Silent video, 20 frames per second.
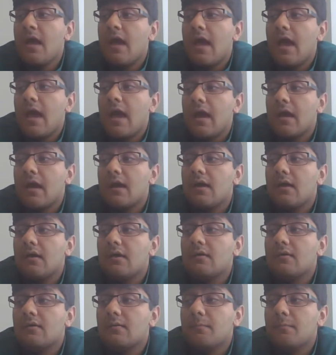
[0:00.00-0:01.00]

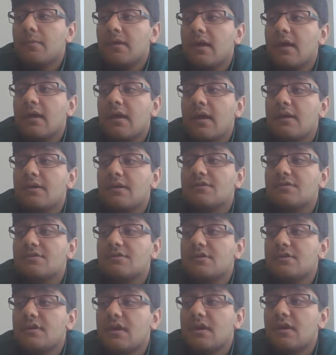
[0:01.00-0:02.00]
And
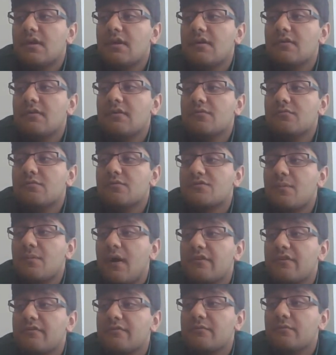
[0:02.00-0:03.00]
PAH is
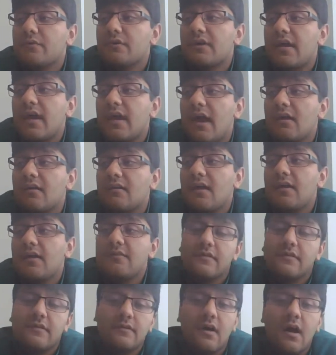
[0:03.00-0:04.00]
responsible in
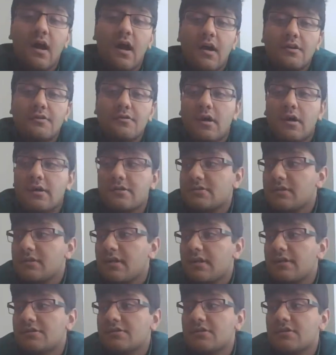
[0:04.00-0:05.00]
catalyzing the
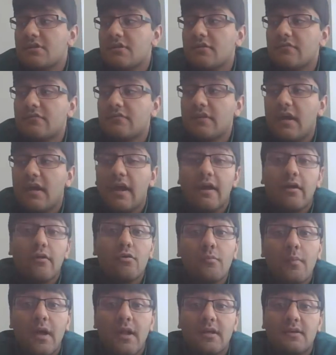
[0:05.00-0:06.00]
hydroxylation of the
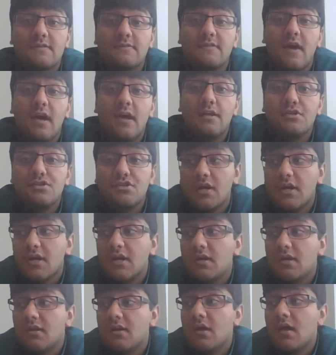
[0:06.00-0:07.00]
aromatic side
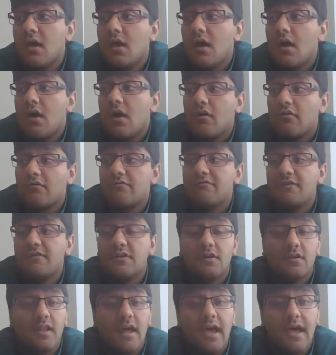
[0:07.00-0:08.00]
chain of
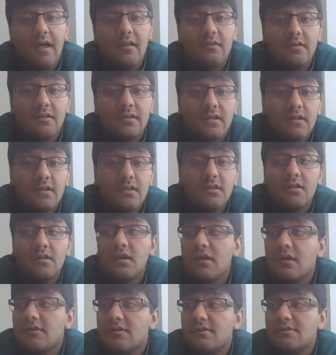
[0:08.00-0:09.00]
phenylalanine
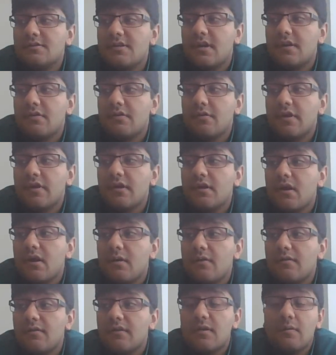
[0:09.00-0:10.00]
to generate
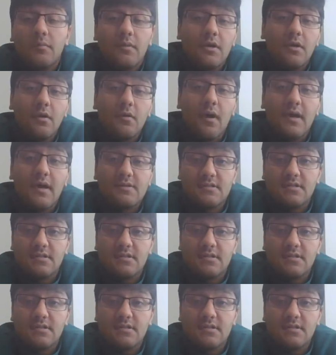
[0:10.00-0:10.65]
the amino acid